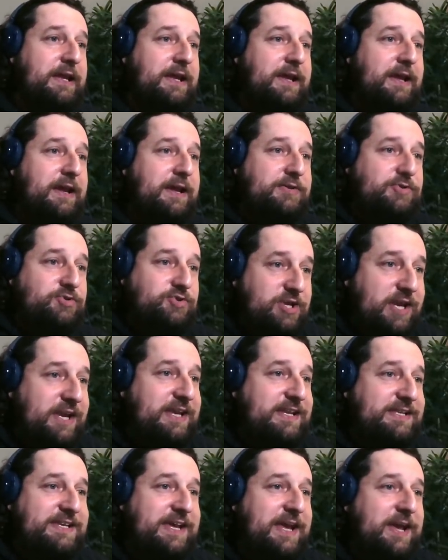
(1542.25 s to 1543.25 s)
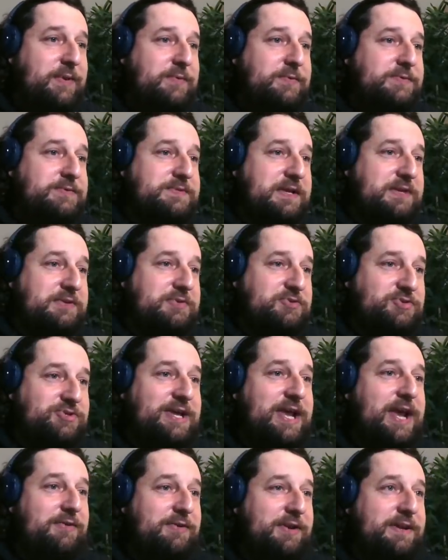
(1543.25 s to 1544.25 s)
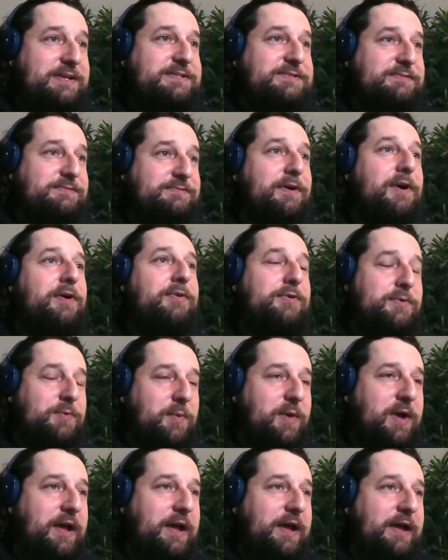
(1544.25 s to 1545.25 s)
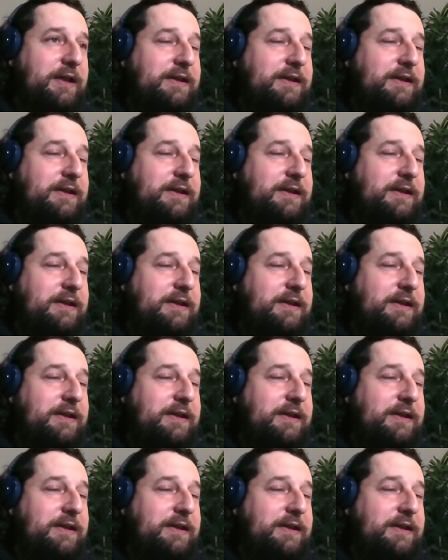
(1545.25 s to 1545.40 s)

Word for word: and check it out and share it far and wide.